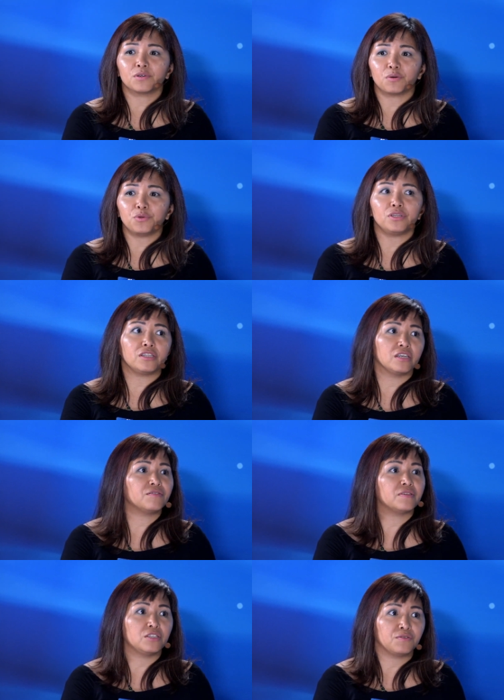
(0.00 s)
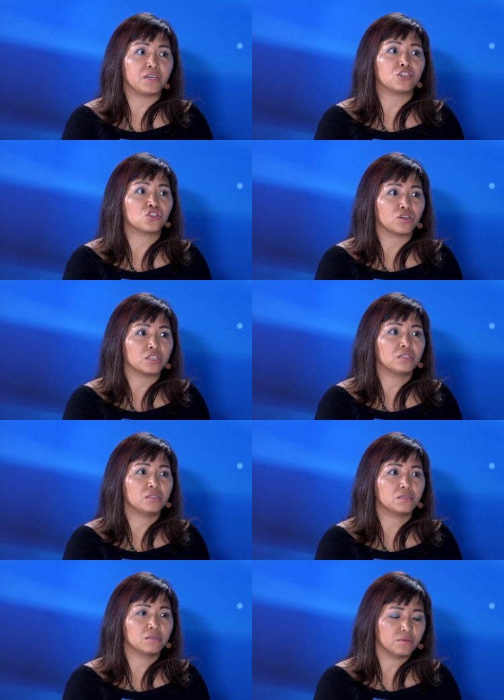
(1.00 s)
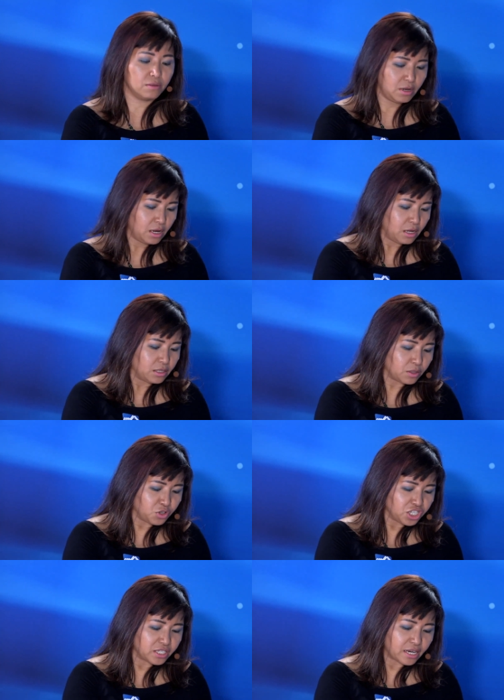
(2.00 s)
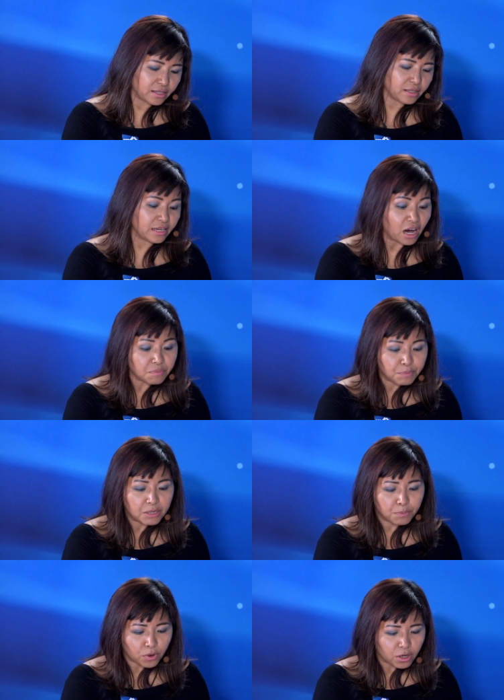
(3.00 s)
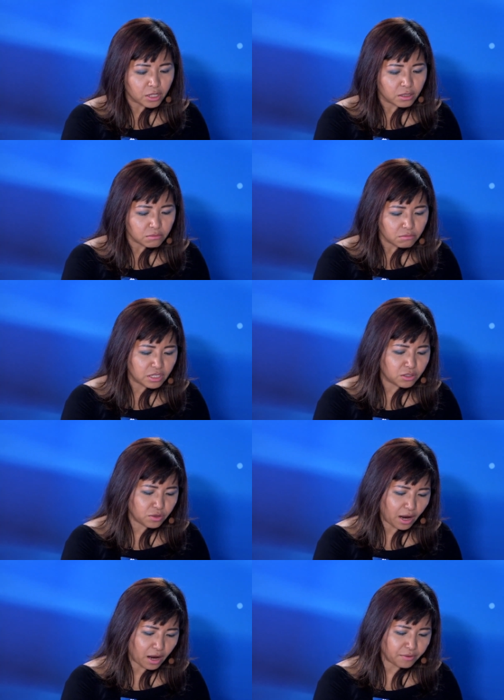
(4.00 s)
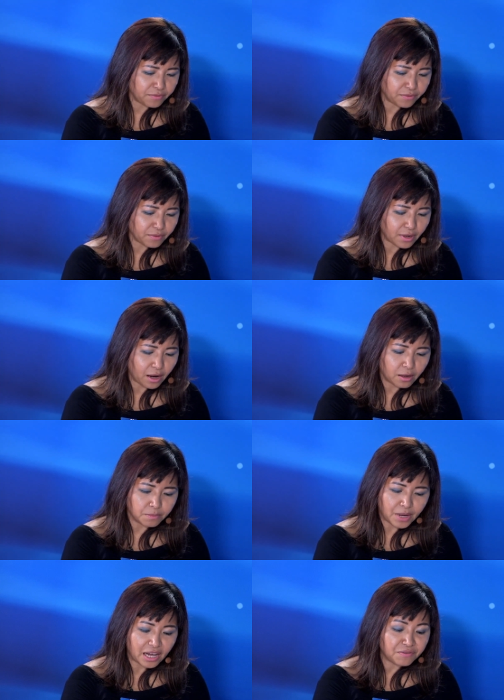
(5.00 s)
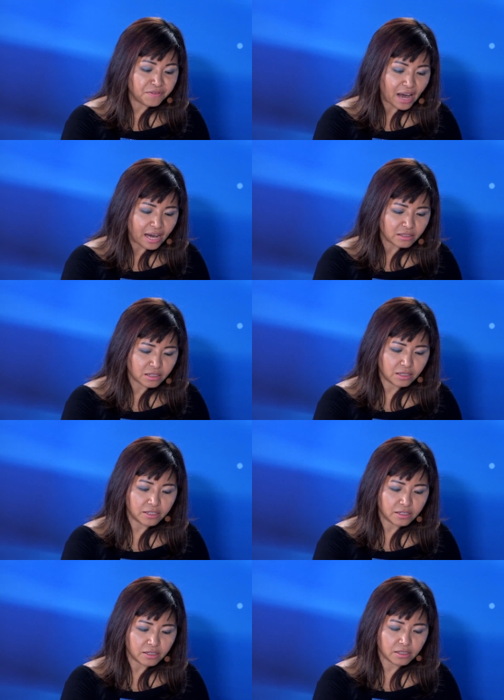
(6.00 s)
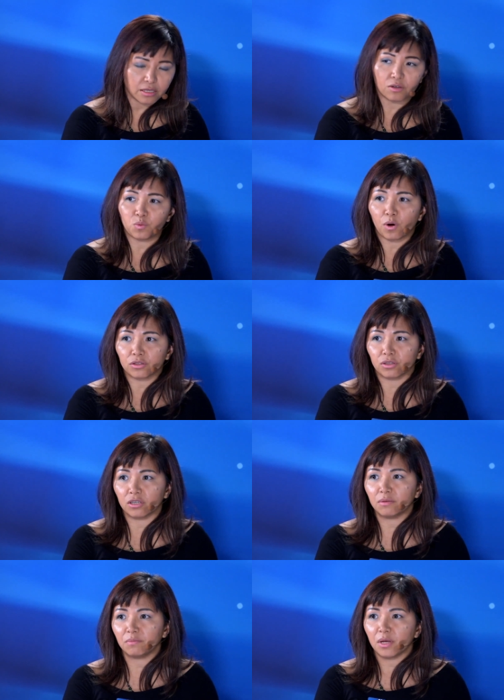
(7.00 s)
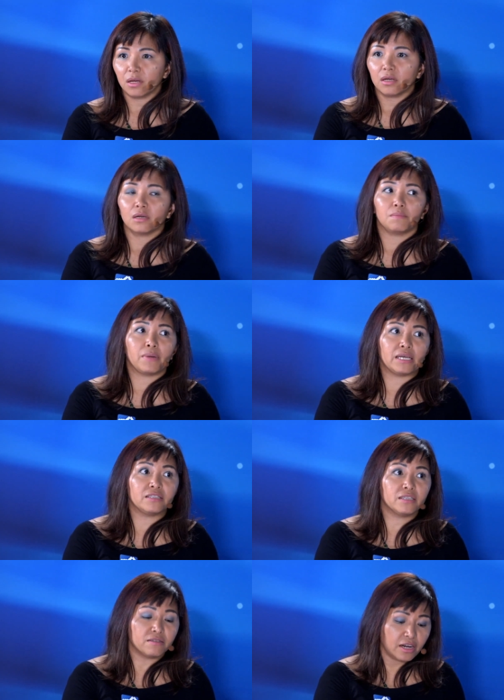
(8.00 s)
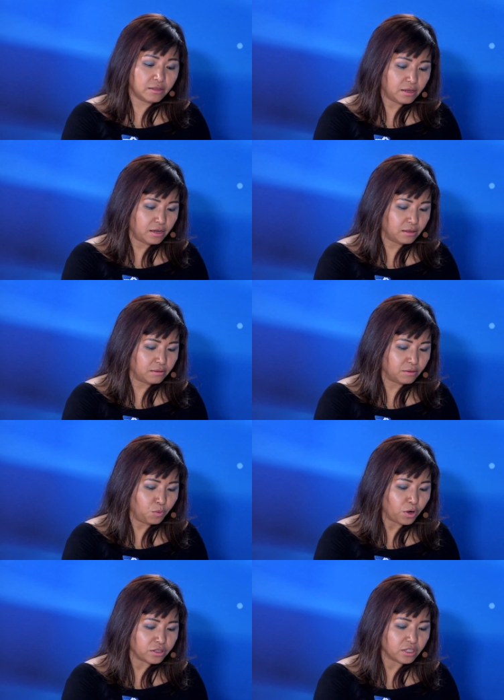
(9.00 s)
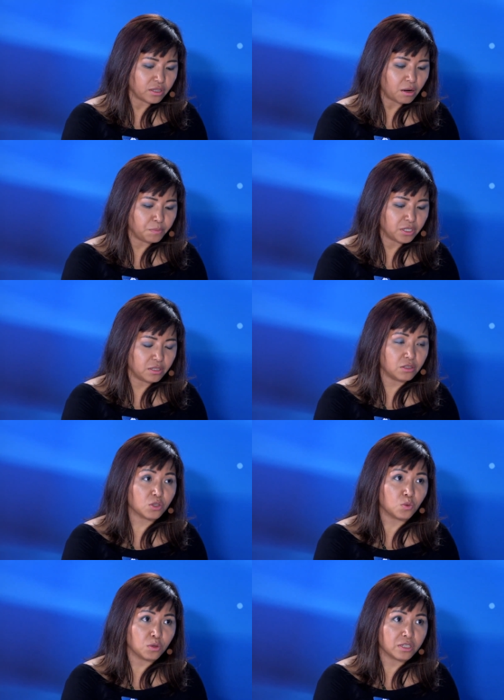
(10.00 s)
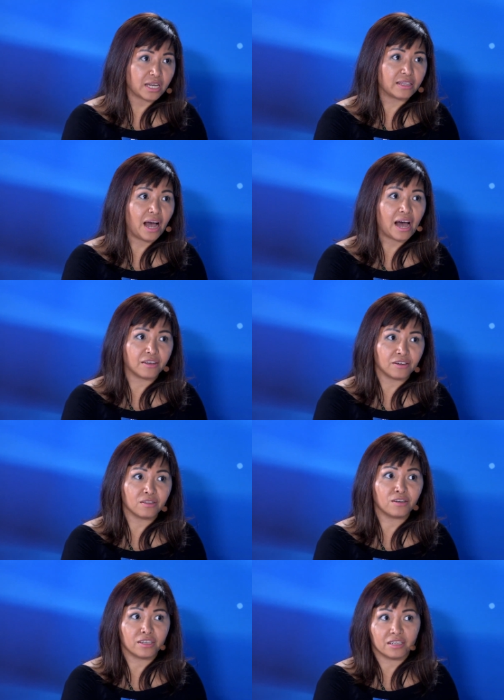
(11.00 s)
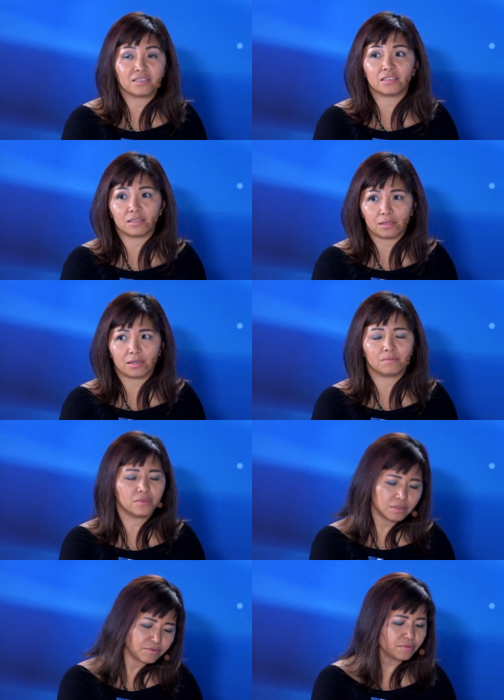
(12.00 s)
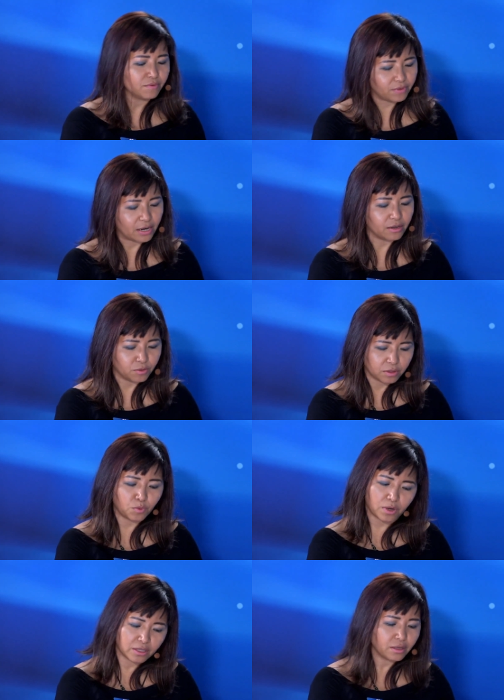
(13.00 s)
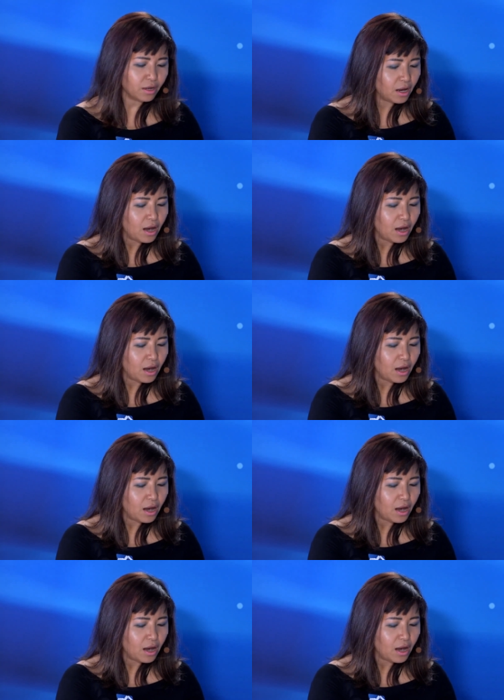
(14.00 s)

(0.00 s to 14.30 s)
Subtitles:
community of innovations. So she said that young people need to have advanced literacy on water by integrating water topics in schools and higher learning systems. very good one.